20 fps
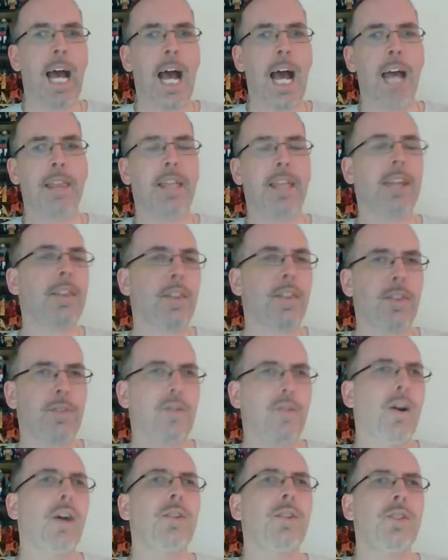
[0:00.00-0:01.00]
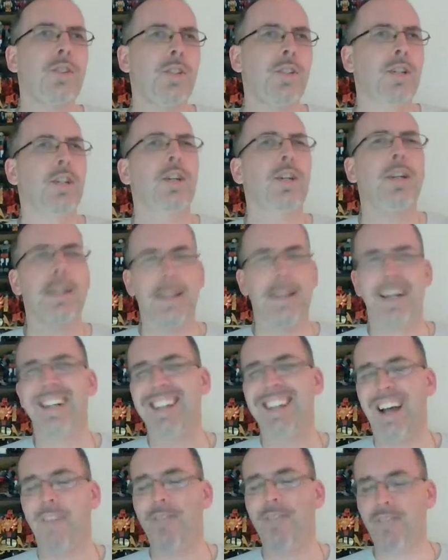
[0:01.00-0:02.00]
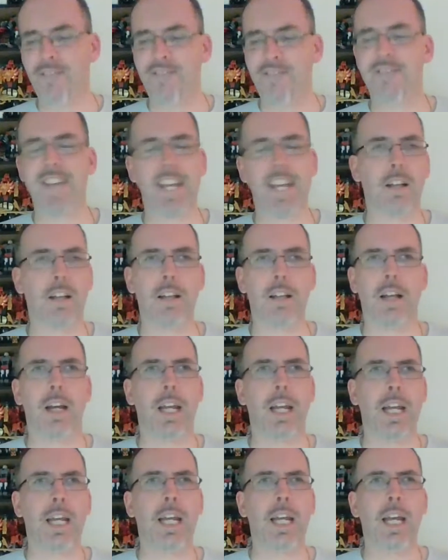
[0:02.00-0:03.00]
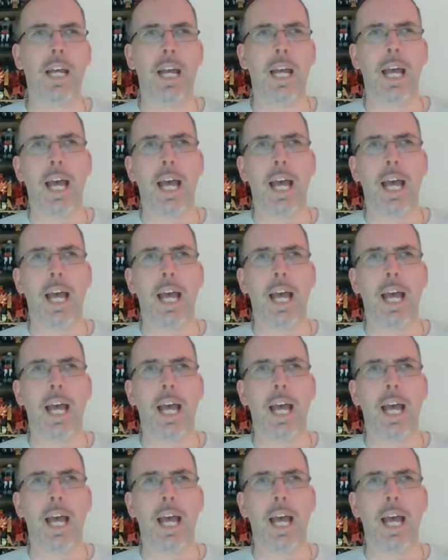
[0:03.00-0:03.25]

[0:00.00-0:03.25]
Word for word: I think the thrust, I feel like